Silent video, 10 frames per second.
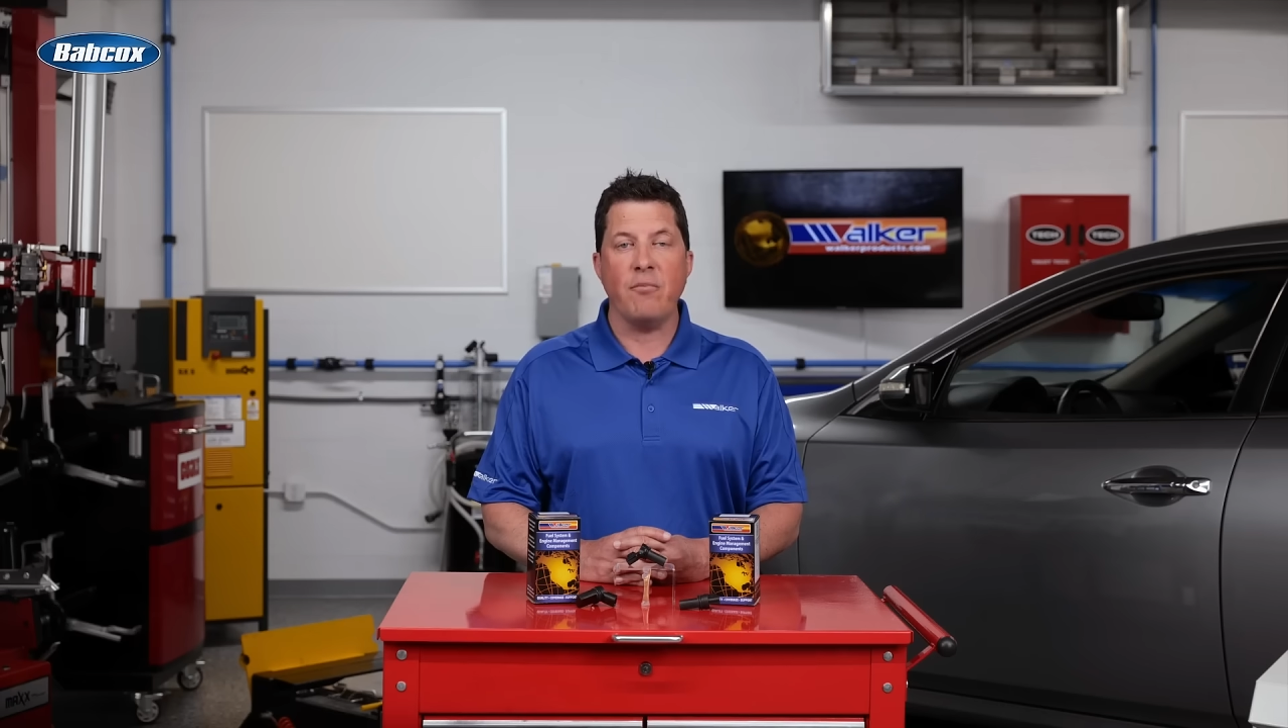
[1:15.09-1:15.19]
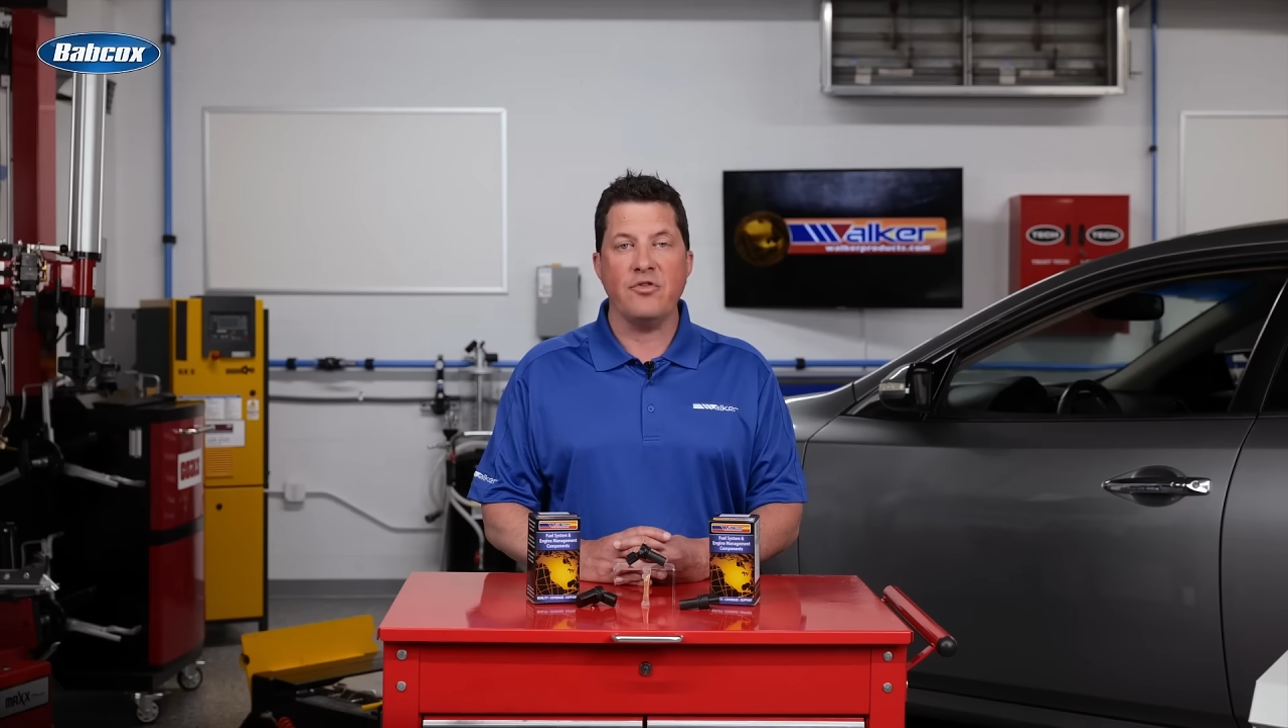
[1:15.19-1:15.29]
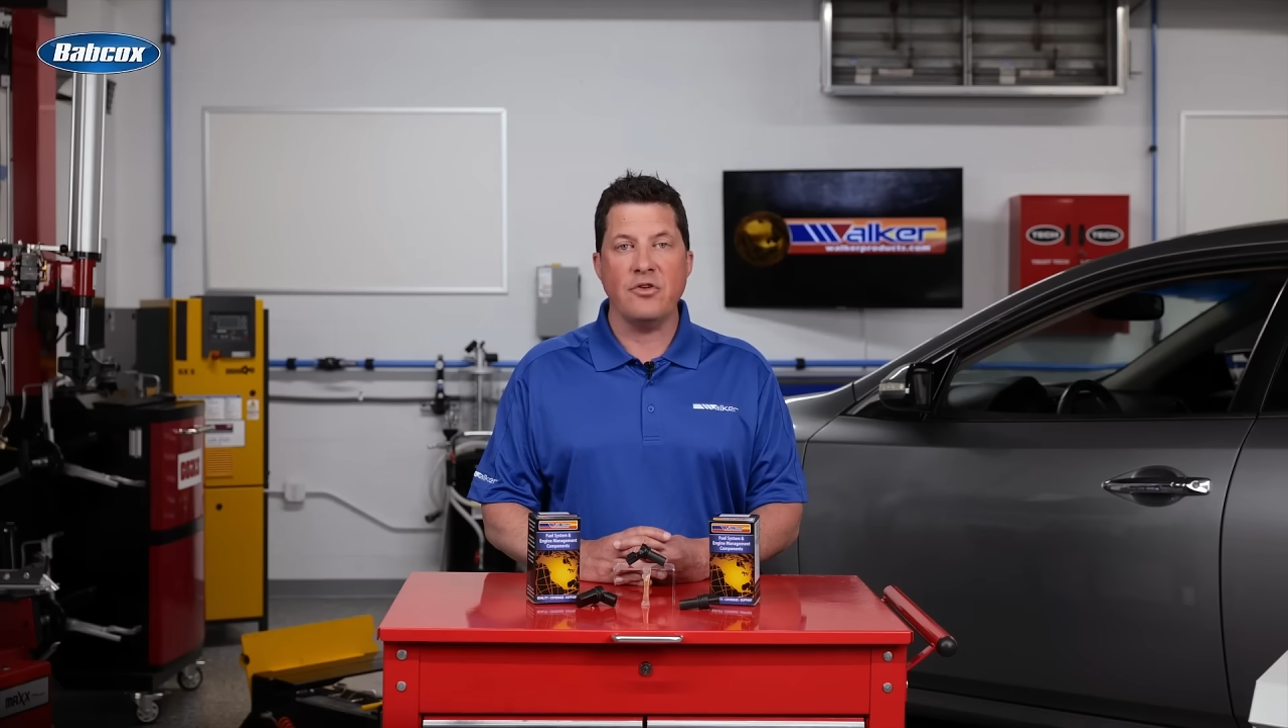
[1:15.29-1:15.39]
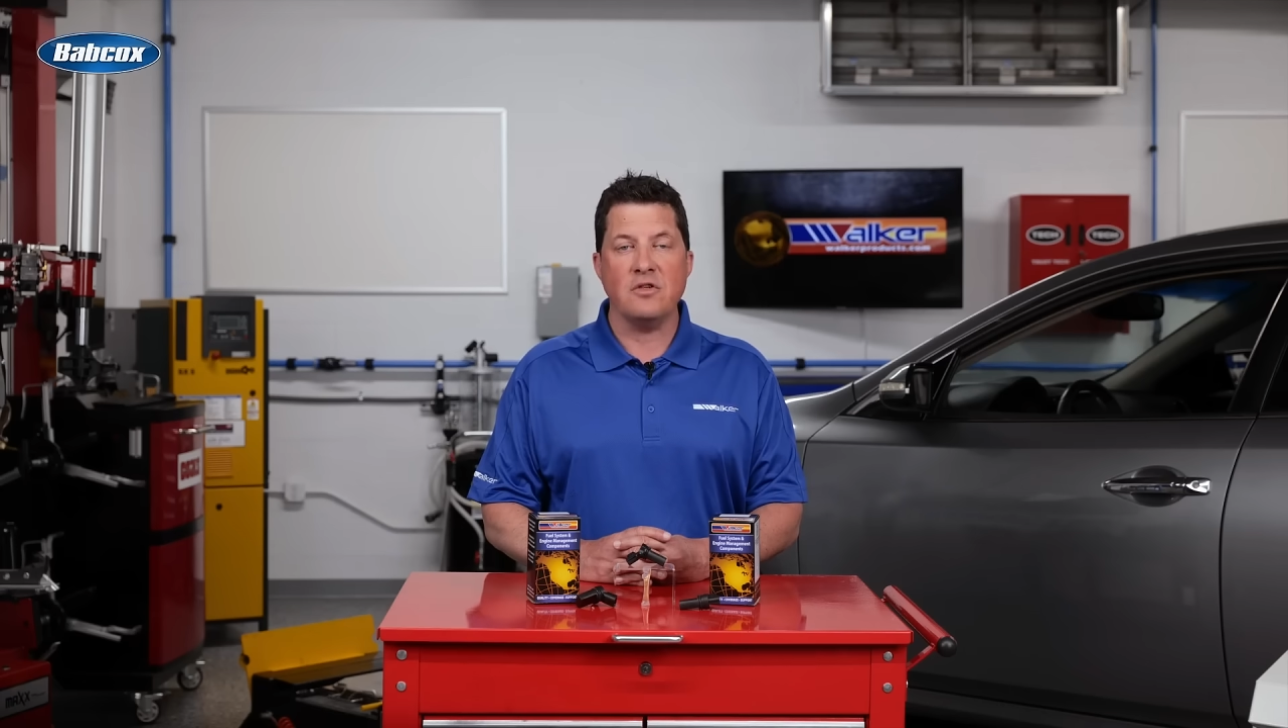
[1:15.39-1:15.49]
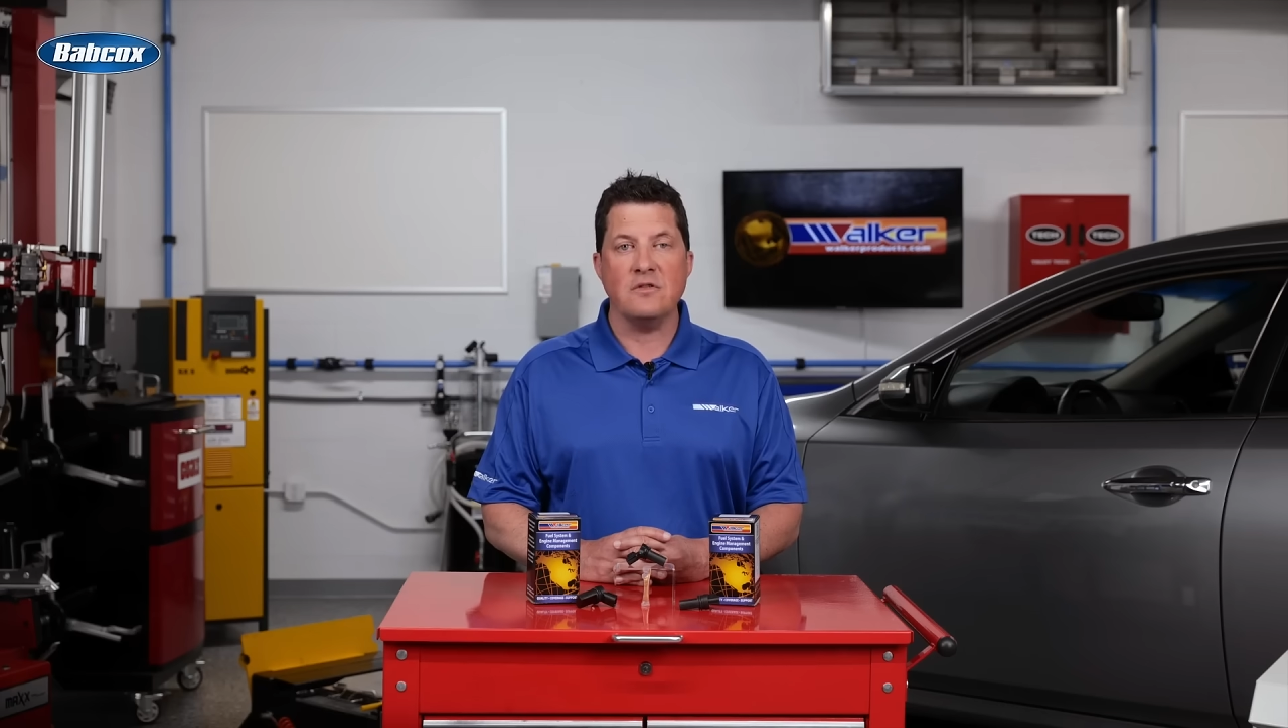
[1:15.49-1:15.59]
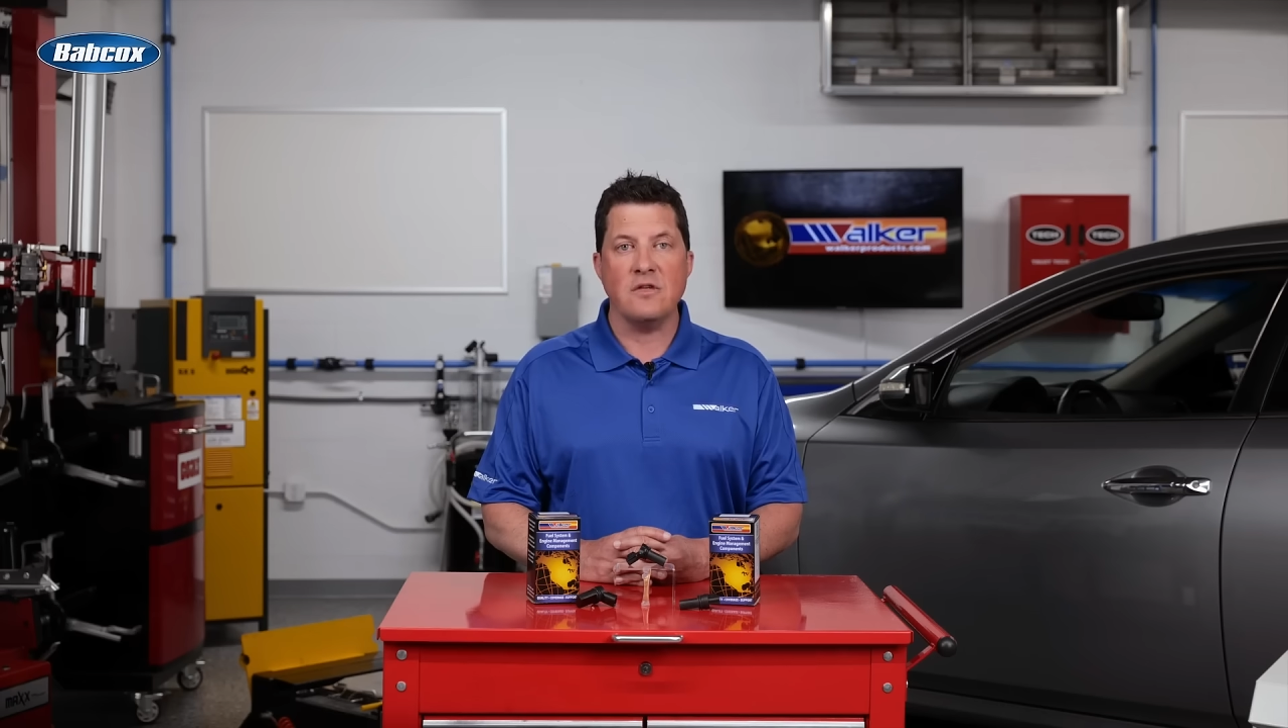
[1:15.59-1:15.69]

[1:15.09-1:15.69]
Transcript: position